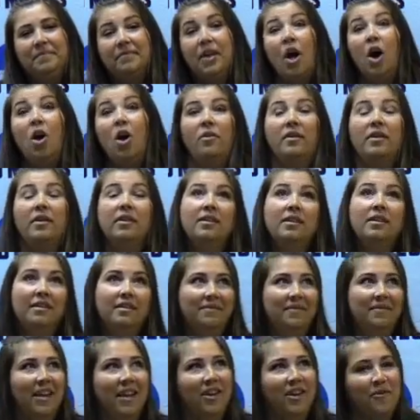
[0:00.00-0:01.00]
Oh,
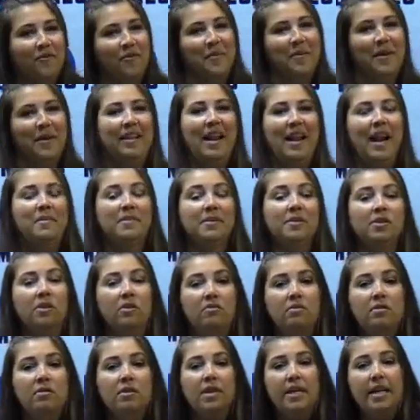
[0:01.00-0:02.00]
thank you for bringing that up.
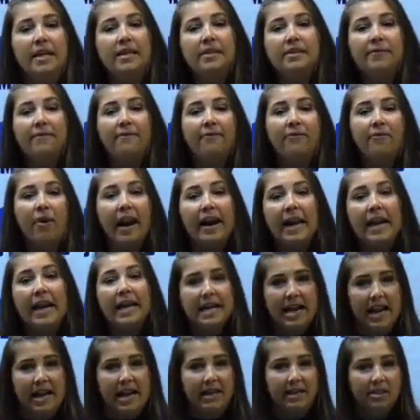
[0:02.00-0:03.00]
So this Friday
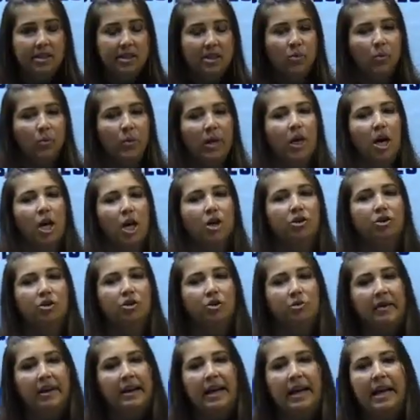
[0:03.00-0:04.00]
night, we are
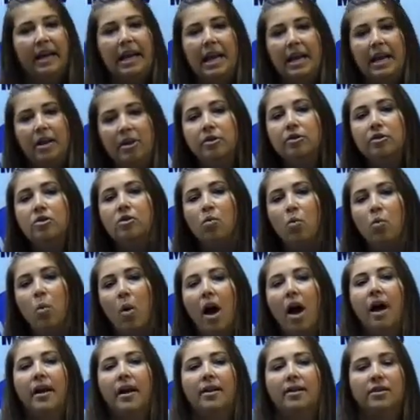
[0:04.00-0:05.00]
doing an
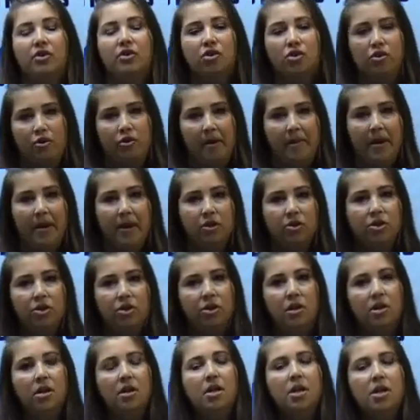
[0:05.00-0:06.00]
inter-squad scrimmage.
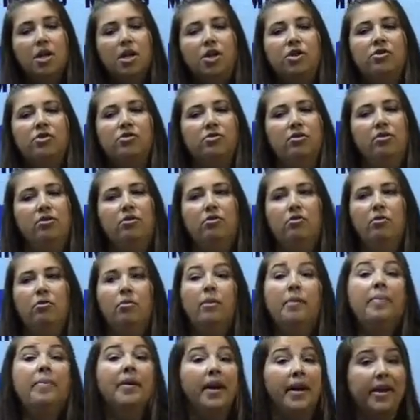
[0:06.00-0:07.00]
So
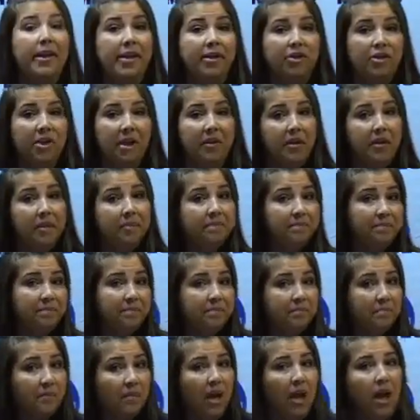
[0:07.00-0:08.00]
playing each other,
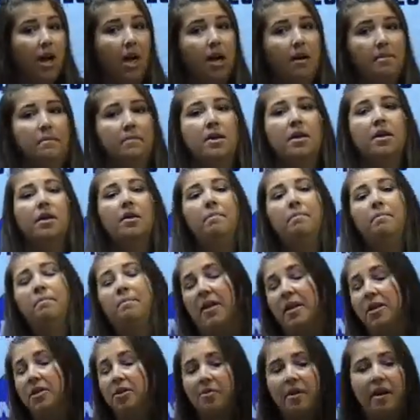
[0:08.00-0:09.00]

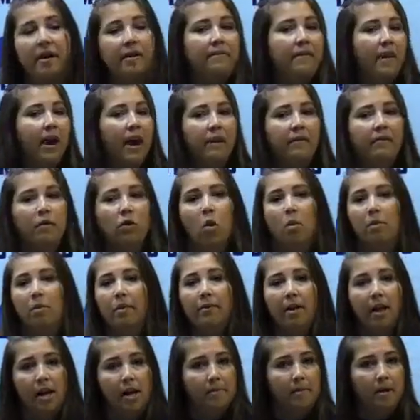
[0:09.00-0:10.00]
best 3 out of 5, normal
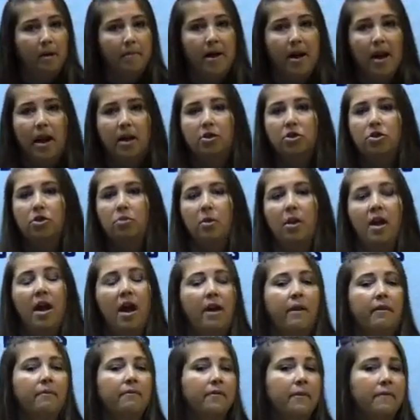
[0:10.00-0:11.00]
volleyball match. We'll
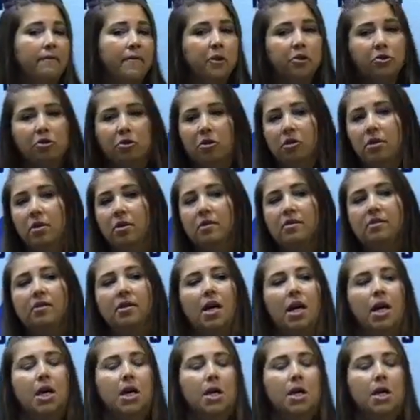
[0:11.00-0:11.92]
have officials,